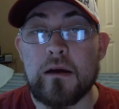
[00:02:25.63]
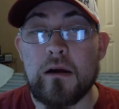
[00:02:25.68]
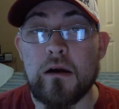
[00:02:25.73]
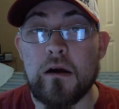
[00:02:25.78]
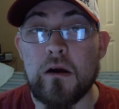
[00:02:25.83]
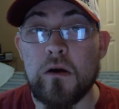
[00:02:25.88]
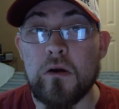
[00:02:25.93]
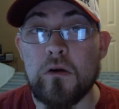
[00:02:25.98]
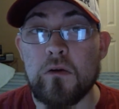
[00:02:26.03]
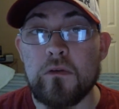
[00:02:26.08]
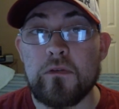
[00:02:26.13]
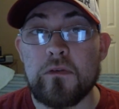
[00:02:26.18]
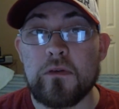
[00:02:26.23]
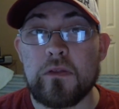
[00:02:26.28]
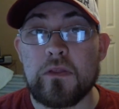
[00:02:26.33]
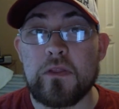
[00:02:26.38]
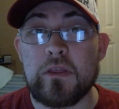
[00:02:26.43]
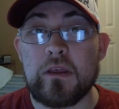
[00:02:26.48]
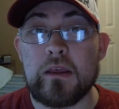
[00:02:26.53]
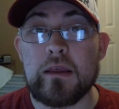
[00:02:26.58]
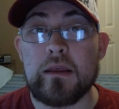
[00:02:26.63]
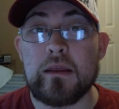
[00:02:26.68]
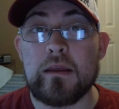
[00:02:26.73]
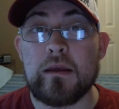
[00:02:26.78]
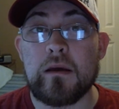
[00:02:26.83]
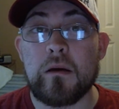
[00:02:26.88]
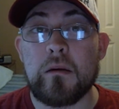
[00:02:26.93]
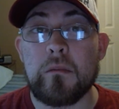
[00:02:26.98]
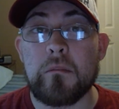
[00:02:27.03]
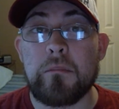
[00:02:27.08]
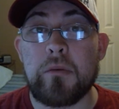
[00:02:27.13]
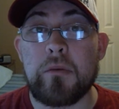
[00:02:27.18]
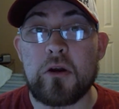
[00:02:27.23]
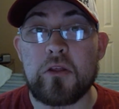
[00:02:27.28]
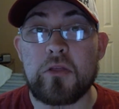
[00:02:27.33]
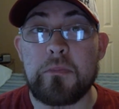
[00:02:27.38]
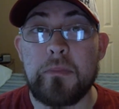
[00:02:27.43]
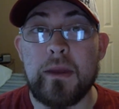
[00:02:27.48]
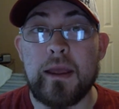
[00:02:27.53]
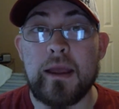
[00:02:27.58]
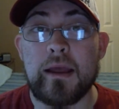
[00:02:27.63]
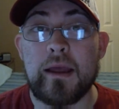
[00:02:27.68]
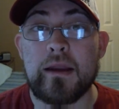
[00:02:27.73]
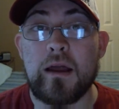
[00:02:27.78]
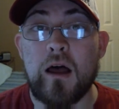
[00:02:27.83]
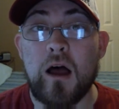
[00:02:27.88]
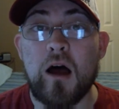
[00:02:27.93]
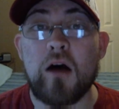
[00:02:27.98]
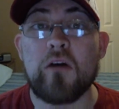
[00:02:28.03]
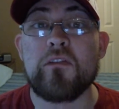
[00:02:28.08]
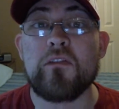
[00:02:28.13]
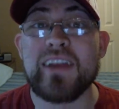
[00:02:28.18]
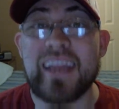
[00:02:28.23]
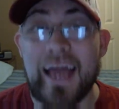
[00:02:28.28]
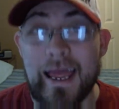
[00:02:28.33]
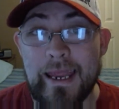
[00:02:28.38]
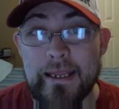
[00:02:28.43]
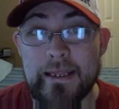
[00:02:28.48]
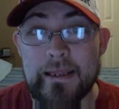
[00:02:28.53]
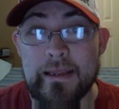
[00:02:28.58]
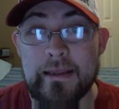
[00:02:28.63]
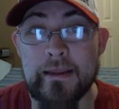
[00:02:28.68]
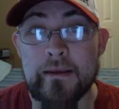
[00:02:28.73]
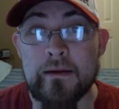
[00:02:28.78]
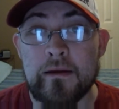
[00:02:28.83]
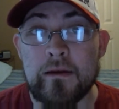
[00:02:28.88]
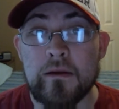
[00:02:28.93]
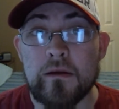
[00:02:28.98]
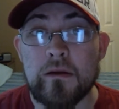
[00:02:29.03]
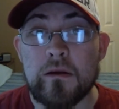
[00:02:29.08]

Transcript: of the birthman of Nike